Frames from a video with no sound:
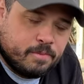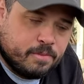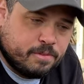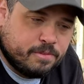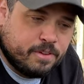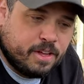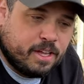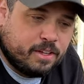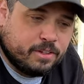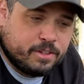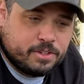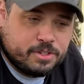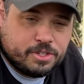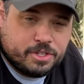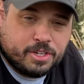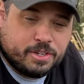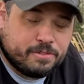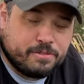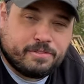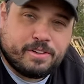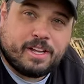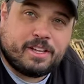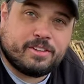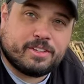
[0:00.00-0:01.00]
fouling
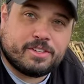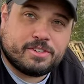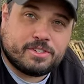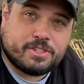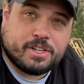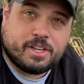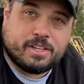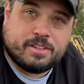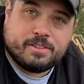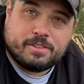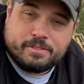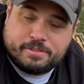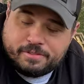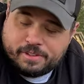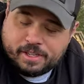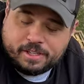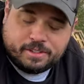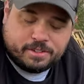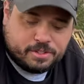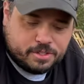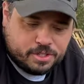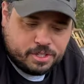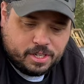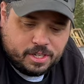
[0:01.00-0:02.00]
shots? Fouling
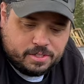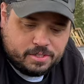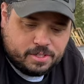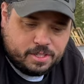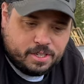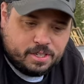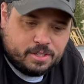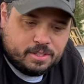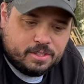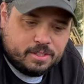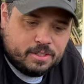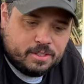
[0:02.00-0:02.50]
shots, yeah.